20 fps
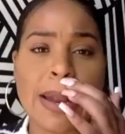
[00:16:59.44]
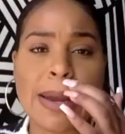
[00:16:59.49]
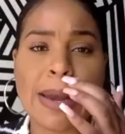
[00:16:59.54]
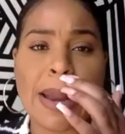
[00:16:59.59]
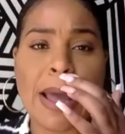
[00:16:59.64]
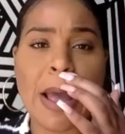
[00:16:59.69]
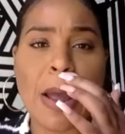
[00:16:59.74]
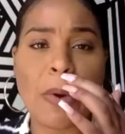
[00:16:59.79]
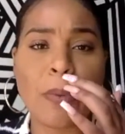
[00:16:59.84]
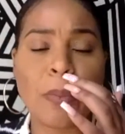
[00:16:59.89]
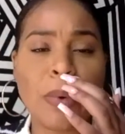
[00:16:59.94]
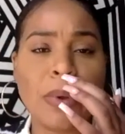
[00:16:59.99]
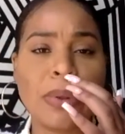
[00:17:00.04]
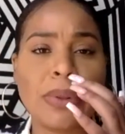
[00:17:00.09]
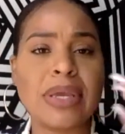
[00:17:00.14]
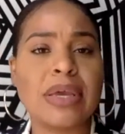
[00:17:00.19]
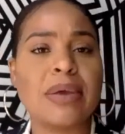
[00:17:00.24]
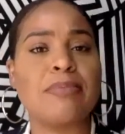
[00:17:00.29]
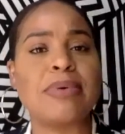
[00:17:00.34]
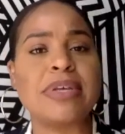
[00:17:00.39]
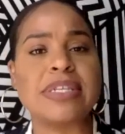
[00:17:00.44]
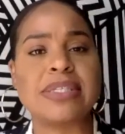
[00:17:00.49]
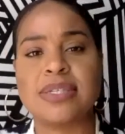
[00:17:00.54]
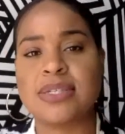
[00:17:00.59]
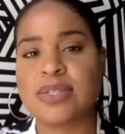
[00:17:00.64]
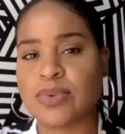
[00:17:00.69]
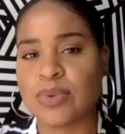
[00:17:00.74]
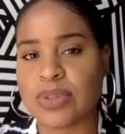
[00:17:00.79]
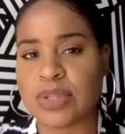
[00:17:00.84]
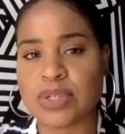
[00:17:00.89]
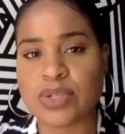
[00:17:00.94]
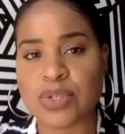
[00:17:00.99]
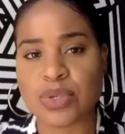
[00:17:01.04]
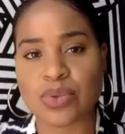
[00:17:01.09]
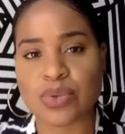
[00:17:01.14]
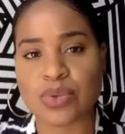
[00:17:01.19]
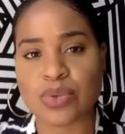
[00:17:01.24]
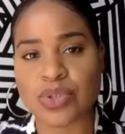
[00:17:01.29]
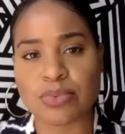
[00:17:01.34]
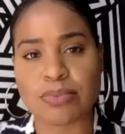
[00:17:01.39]
not really a business with a
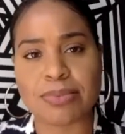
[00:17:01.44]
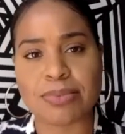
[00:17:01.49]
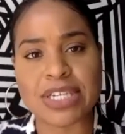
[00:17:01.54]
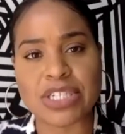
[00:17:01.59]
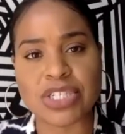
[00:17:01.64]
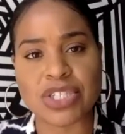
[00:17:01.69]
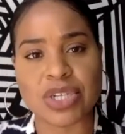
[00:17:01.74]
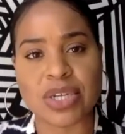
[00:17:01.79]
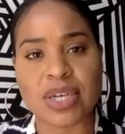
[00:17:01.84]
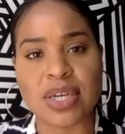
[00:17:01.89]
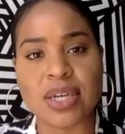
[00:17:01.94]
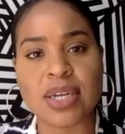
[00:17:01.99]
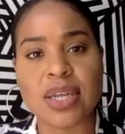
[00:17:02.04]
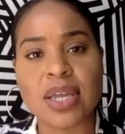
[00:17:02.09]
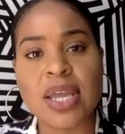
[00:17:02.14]
social mission.